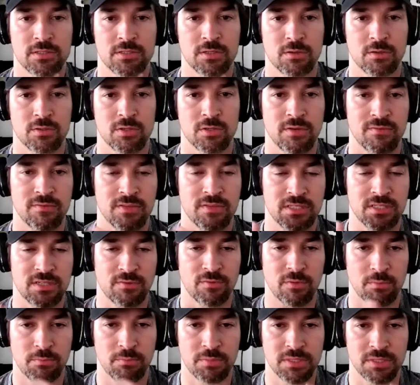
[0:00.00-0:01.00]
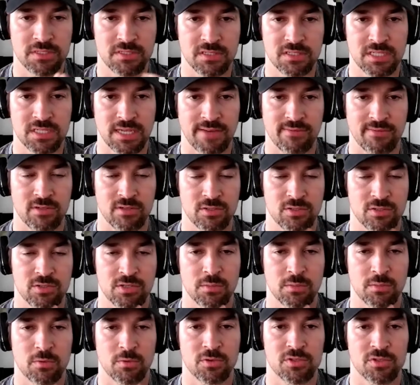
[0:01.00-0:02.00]
So you have these different business avenues you
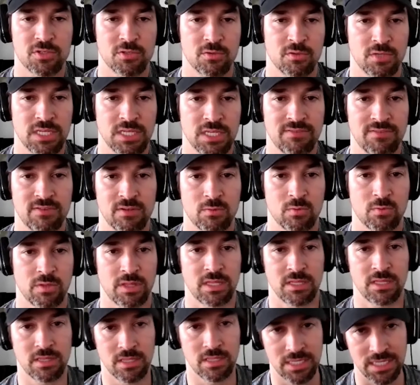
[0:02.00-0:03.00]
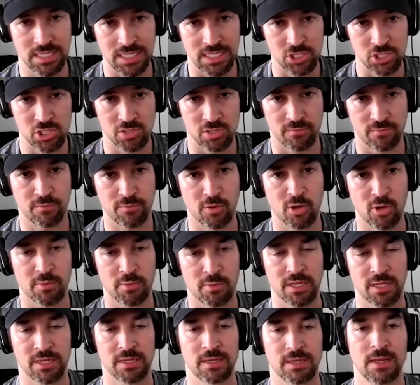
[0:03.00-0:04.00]
can pursue, even within the niche of
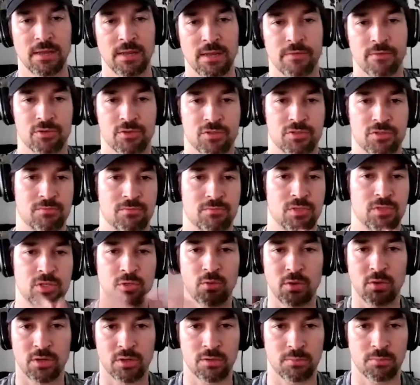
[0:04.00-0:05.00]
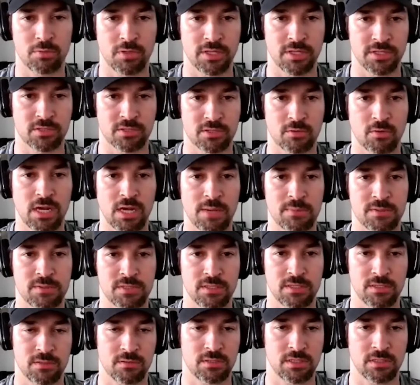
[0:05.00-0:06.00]
farming. There's 200 plus crops
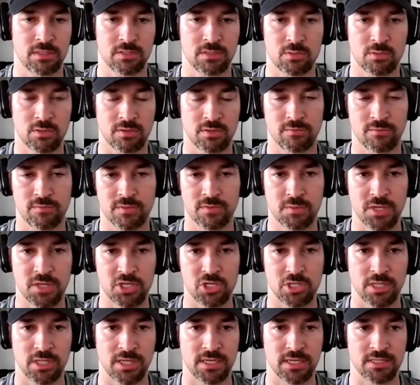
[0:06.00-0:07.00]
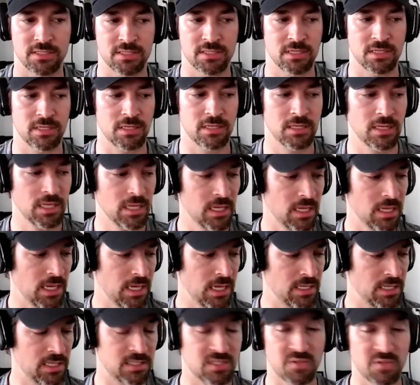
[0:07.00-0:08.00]
that you can sort of specialize in.
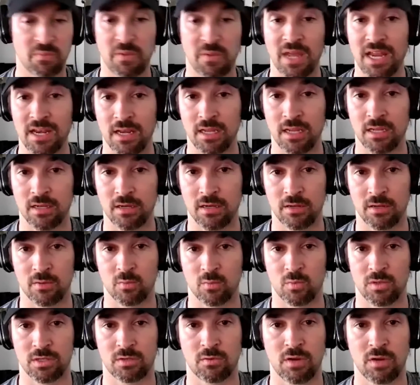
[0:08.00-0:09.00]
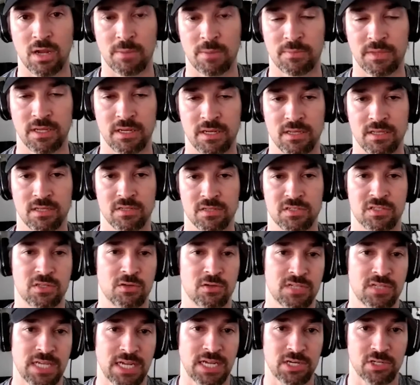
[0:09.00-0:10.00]
And then depending on what crop that is,
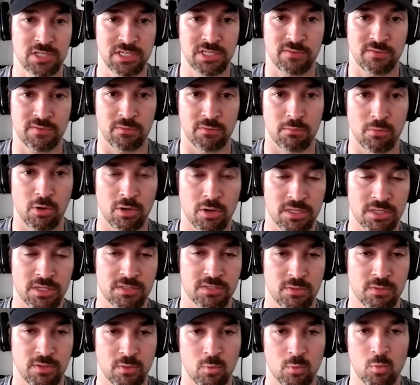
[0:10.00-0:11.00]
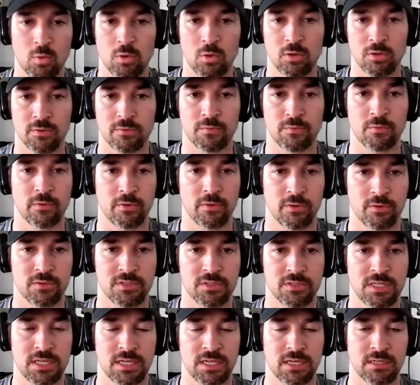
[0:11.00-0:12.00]
there's actually different markets around the world for
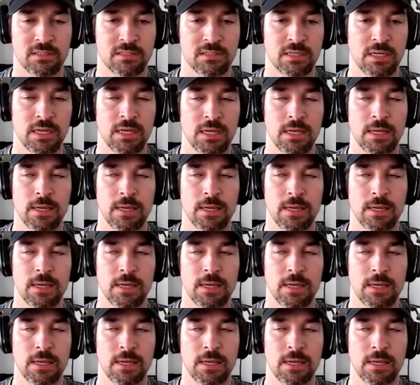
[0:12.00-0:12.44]
those things.